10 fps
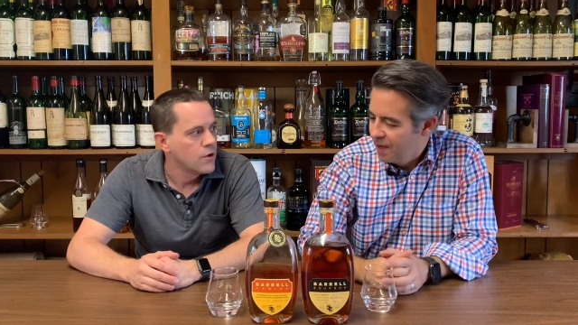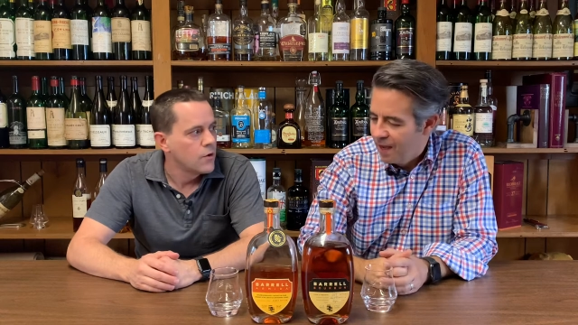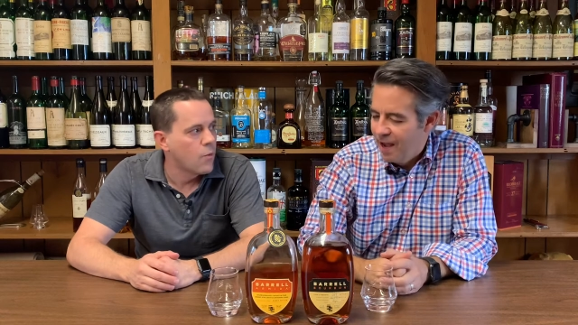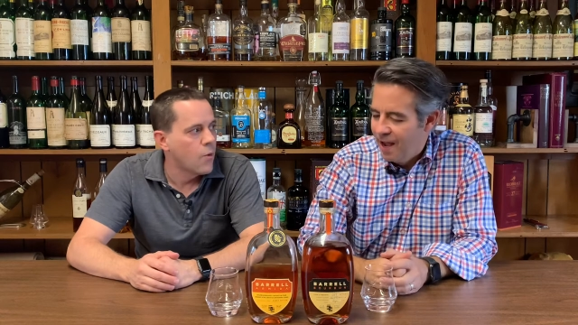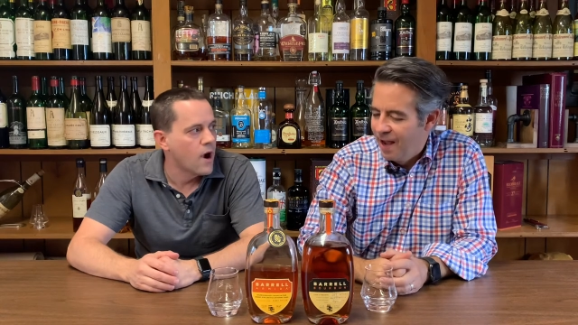
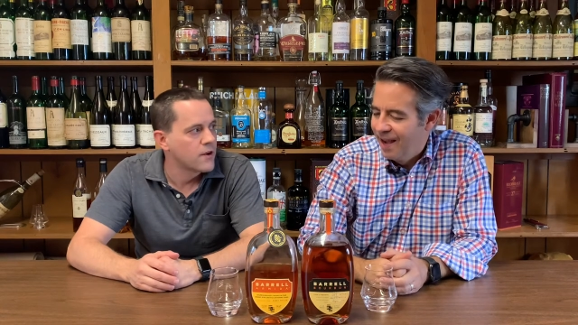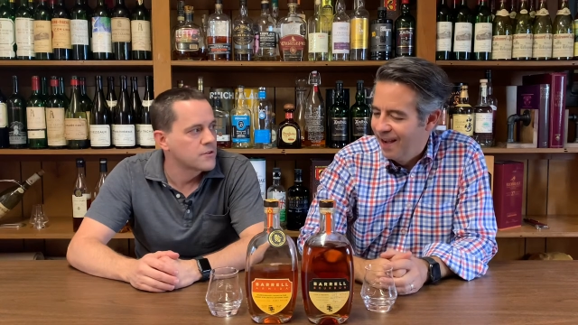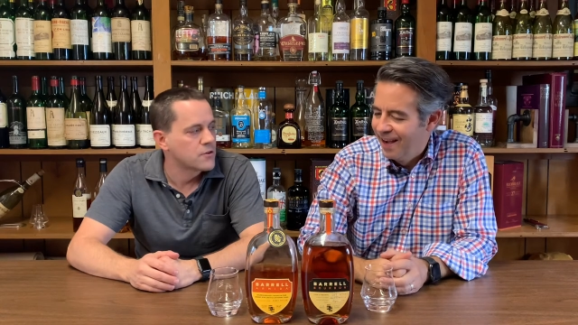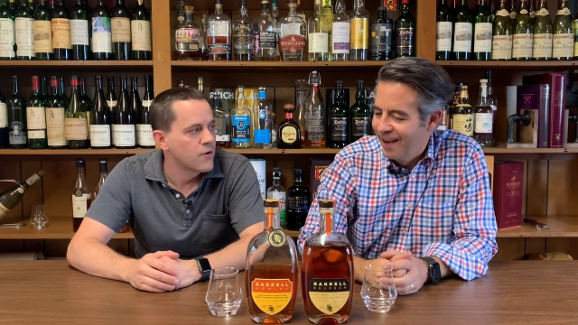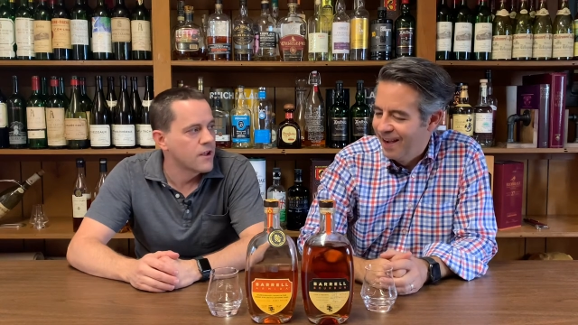
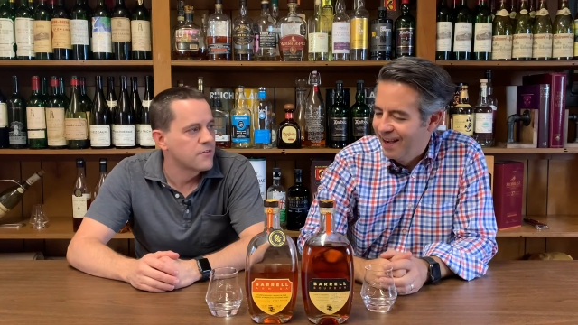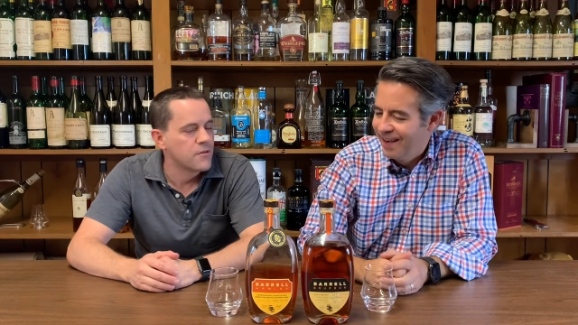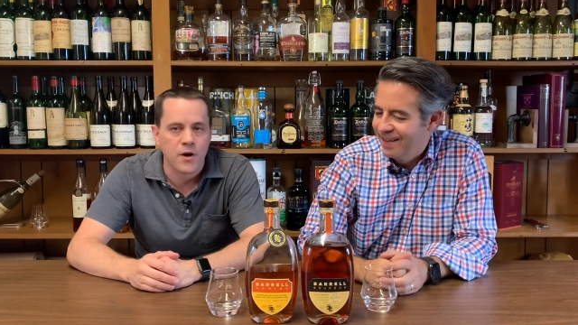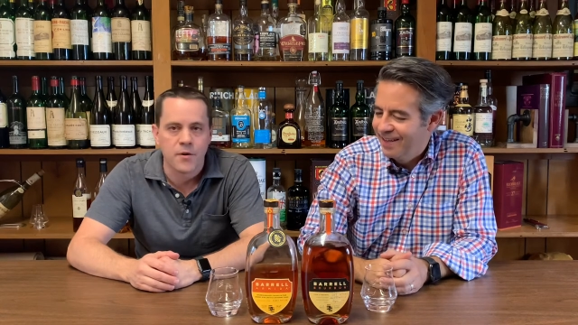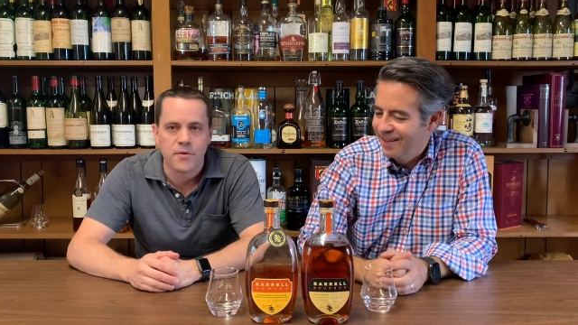Speaker 1: wild, crazy
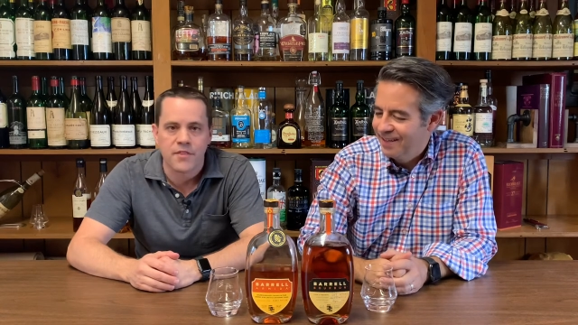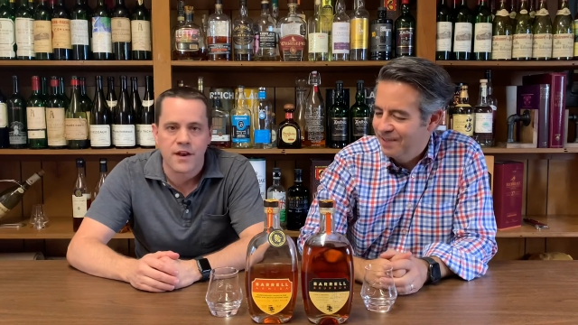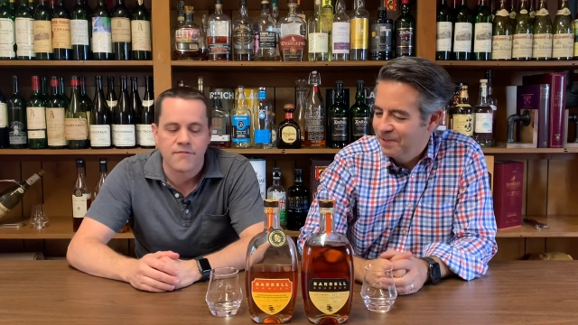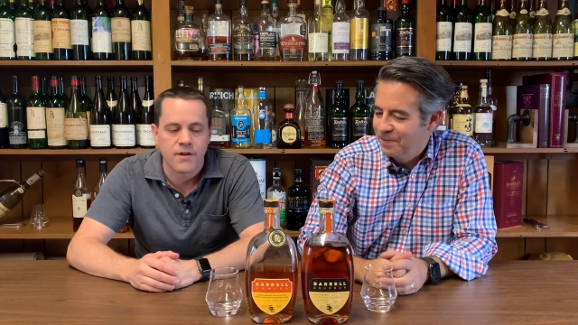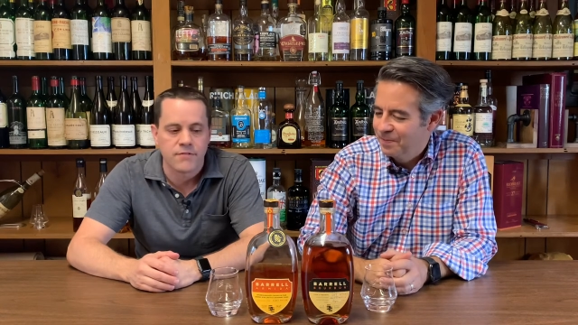bourbon that
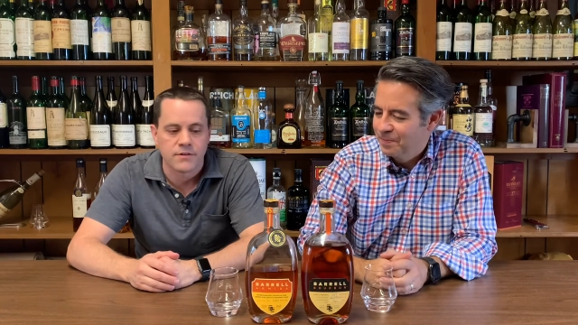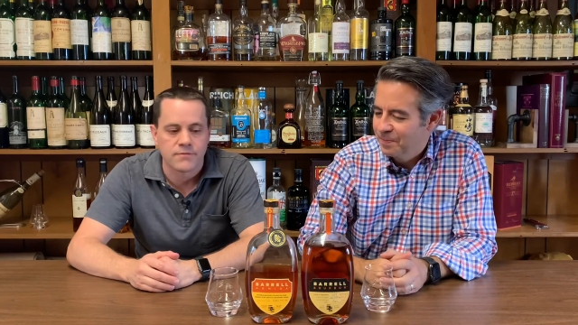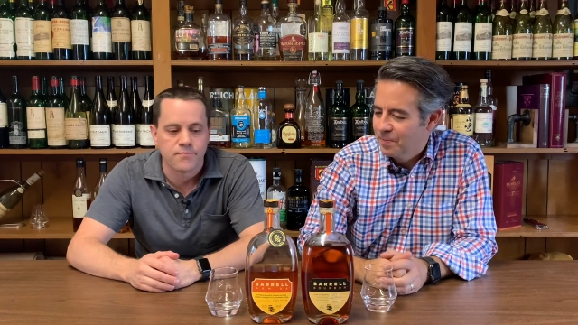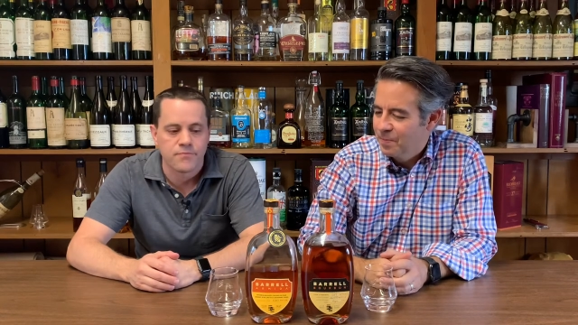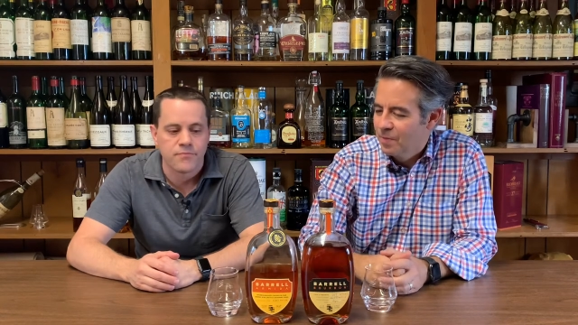I've never